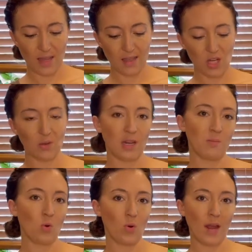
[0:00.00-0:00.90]
and then you get a
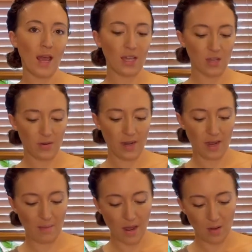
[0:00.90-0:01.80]
more accurate
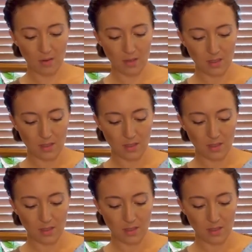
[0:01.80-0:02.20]
amount.